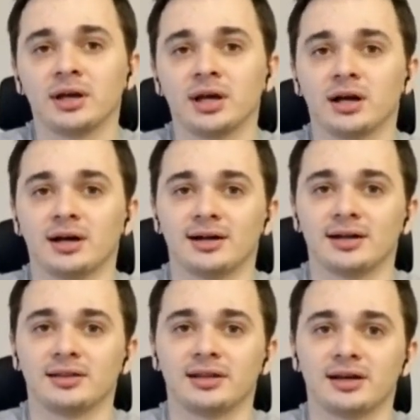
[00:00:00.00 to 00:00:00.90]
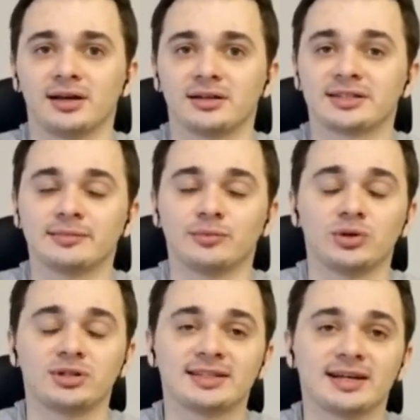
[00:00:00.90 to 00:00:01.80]
or use some
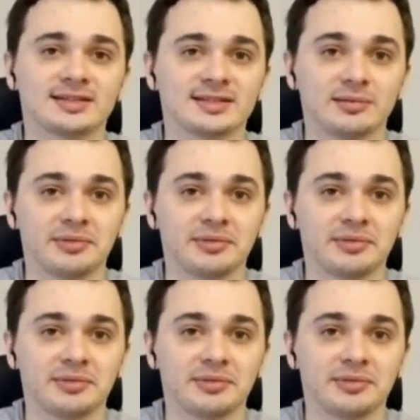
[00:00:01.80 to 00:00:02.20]
malicious code